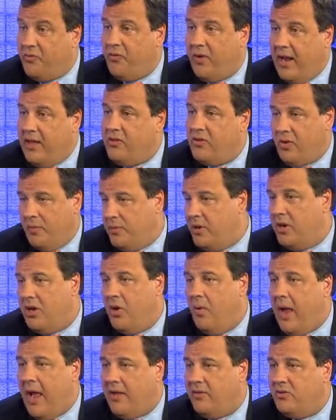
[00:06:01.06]
friend, so I'm going to
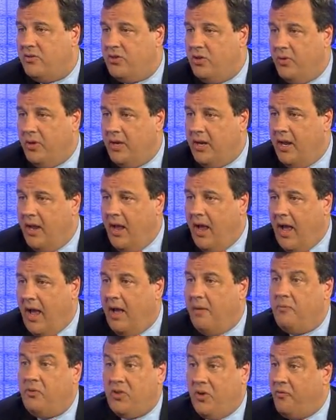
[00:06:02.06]
go out and do it.
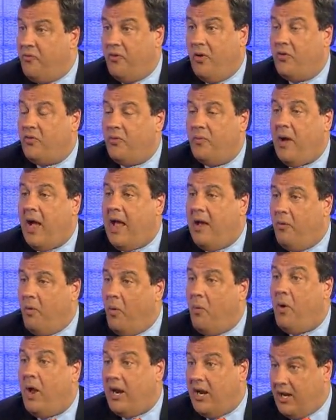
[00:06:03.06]
Some folks from
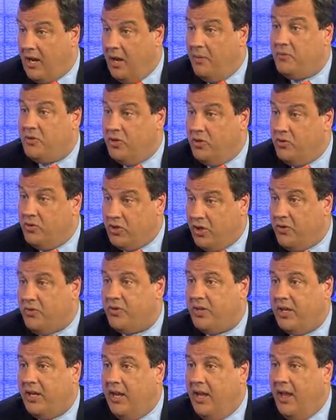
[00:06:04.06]
Iowa wanted to come to New
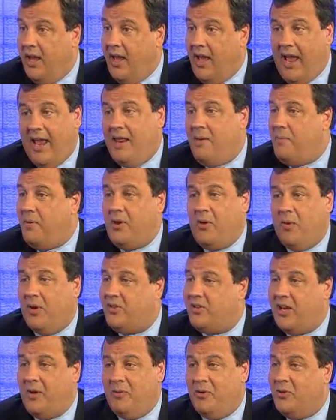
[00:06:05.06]
Jersey. Anybody who
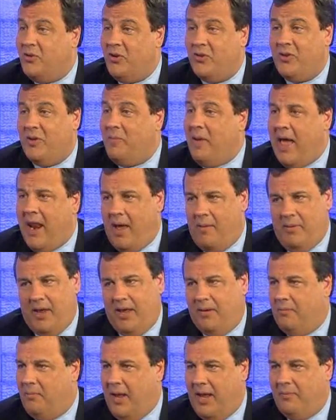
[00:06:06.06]
wants to come to Jersey, Matt, I'm
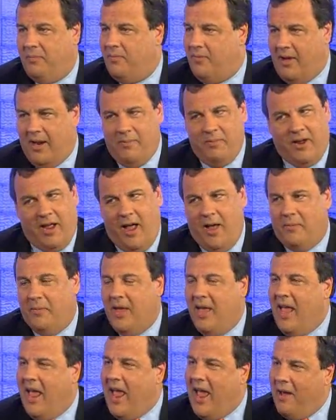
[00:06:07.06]
in, babe. Let them come.
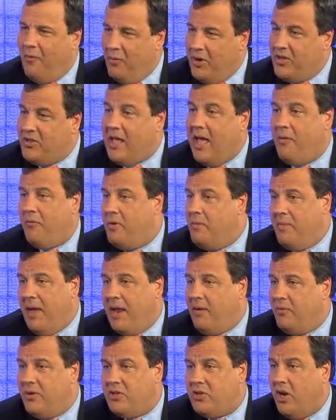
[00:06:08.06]
And we
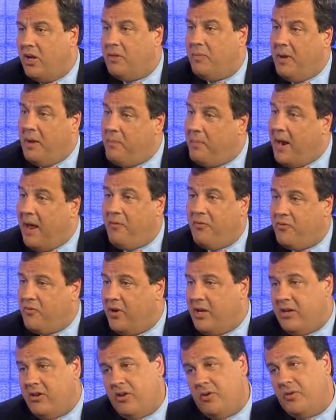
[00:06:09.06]
met, and we talked about it, but I was
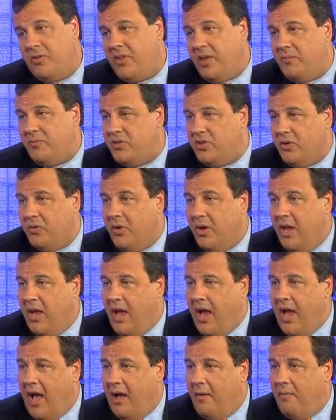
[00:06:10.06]
very clear with them, too.
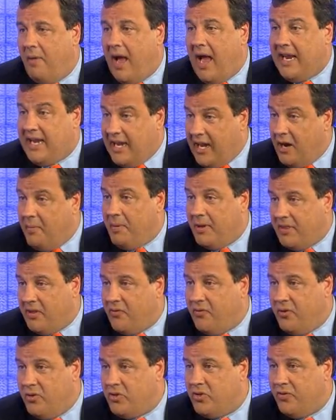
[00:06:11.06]
I care about
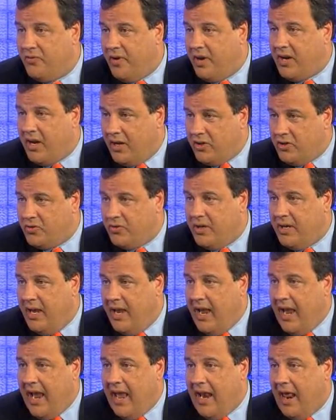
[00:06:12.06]
the future of our country,
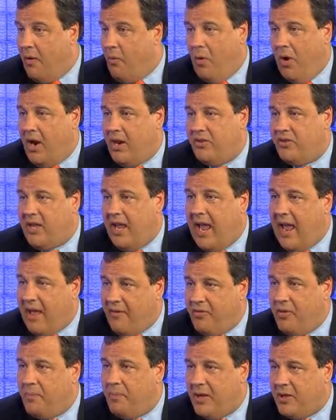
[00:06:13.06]
and I want us to
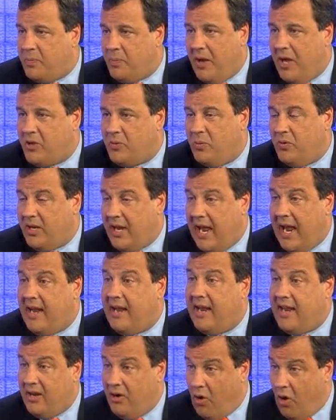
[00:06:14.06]
have the best possible
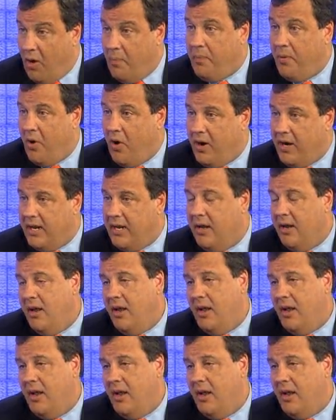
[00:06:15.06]
candidate in our party